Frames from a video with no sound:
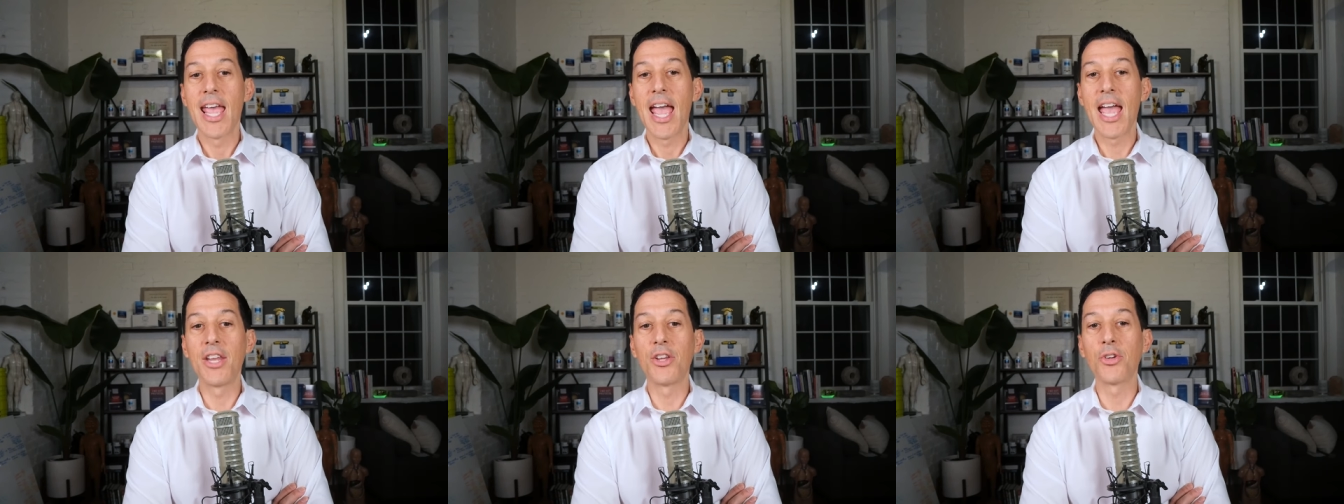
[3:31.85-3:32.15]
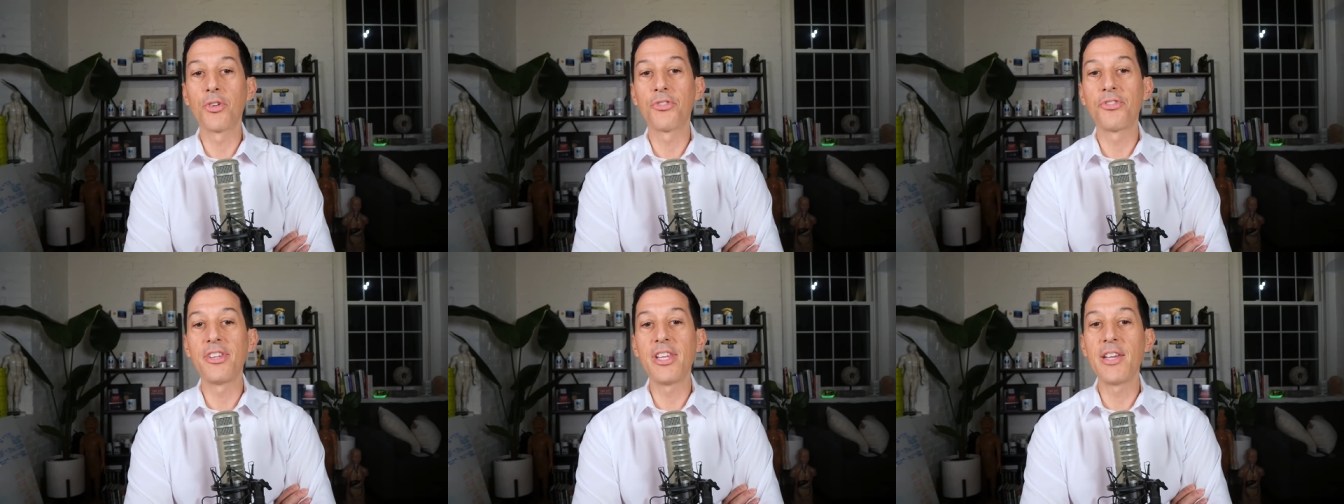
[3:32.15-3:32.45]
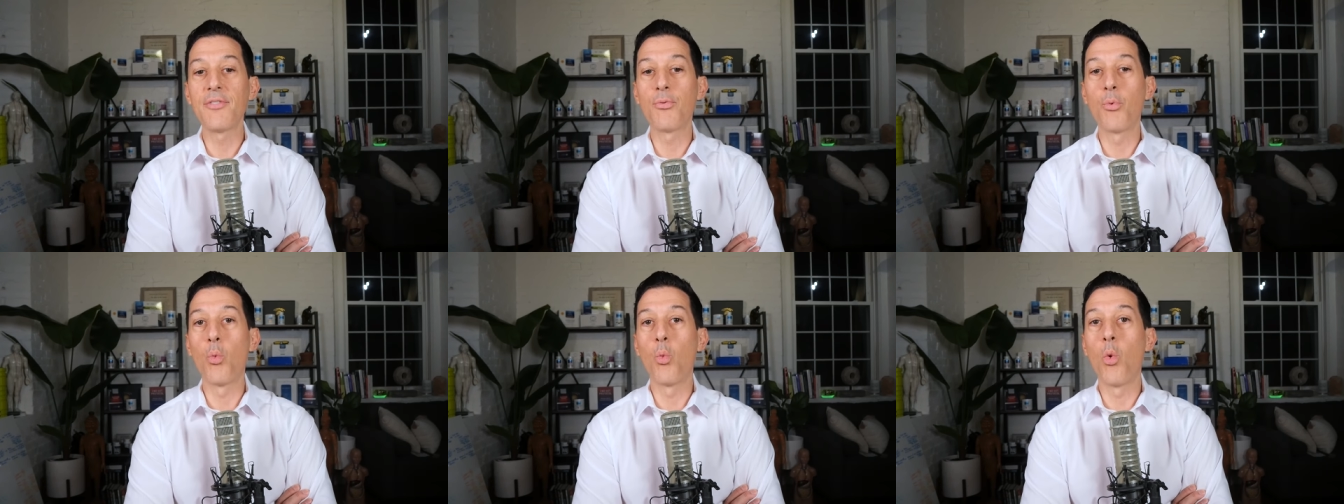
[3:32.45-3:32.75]
And you'll see
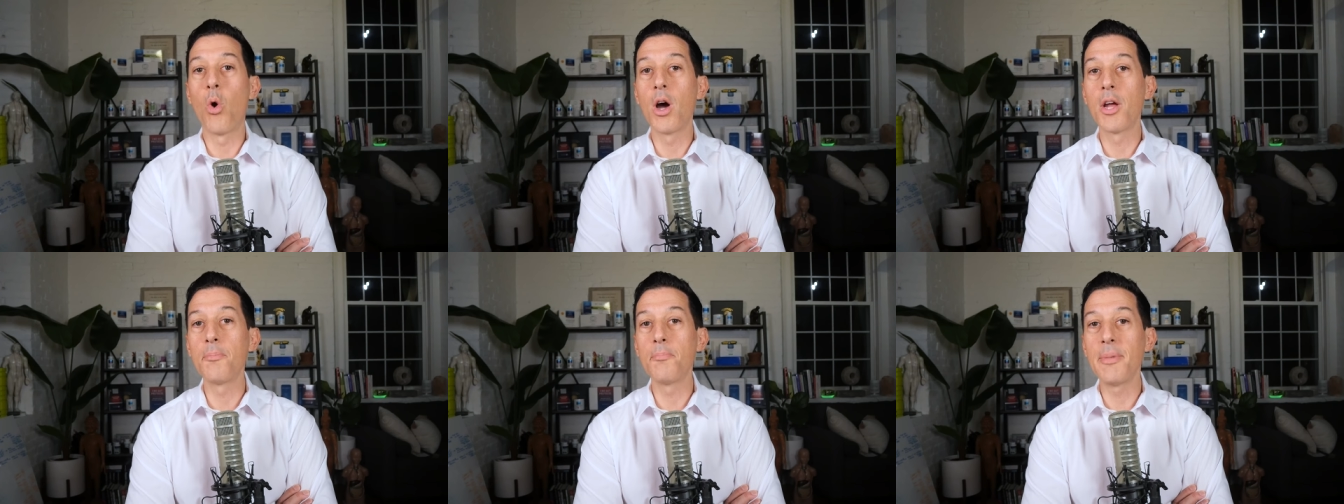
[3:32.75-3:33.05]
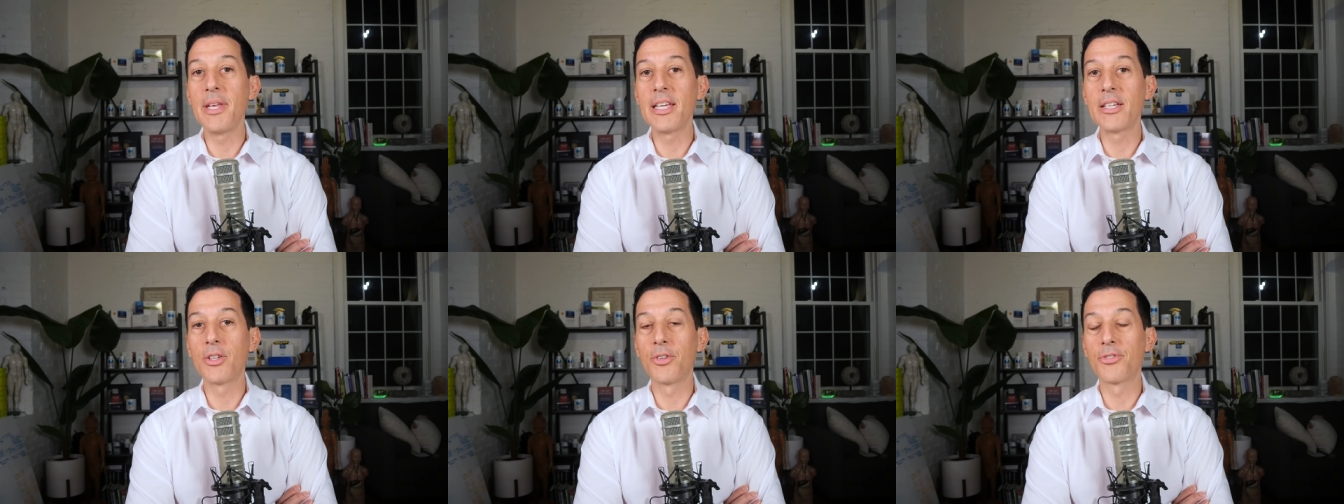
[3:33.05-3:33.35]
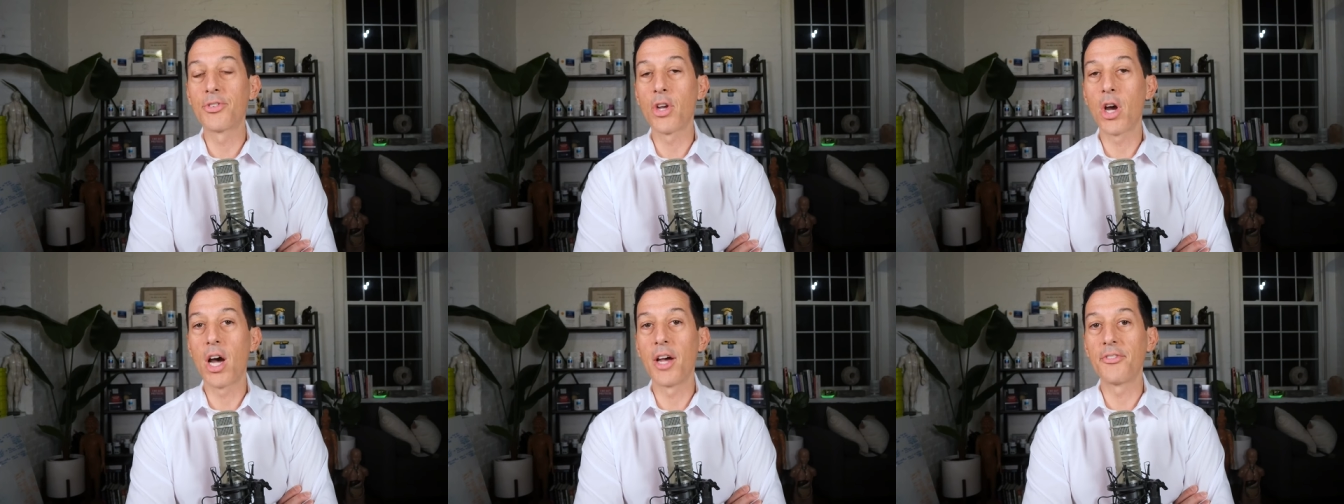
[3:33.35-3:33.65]
if one meal
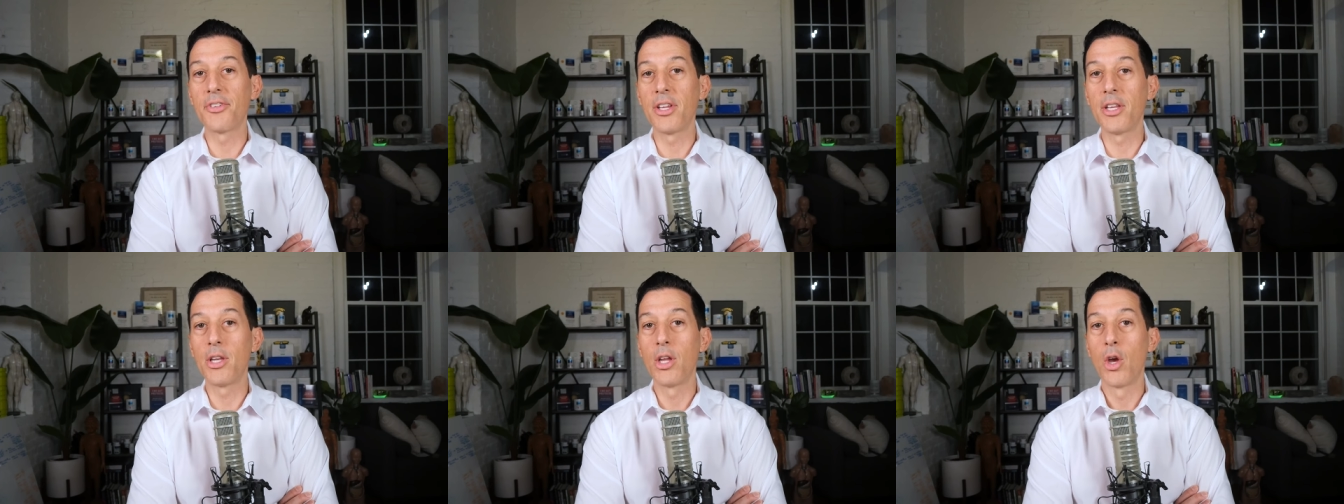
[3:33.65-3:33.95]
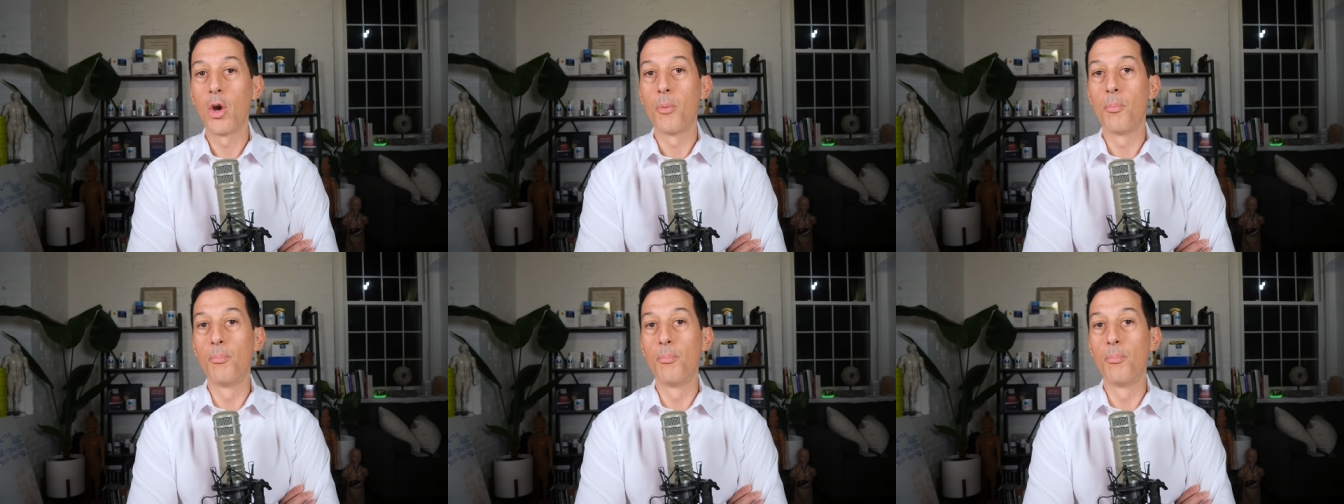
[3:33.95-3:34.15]
is causing